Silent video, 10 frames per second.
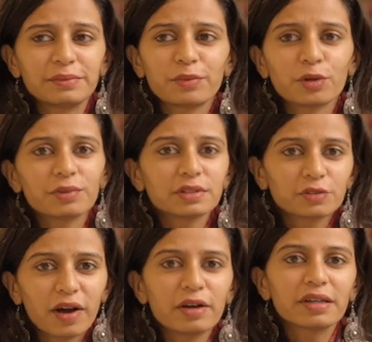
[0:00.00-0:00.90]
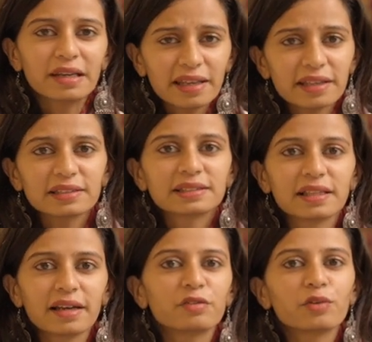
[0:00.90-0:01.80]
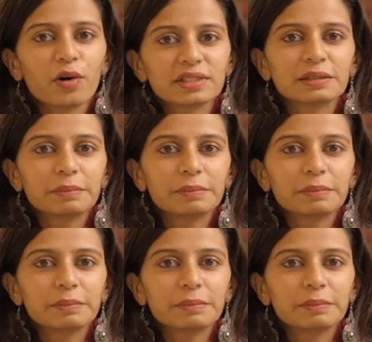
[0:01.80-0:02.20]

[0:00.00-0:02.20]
you know, with the fun reels and of course the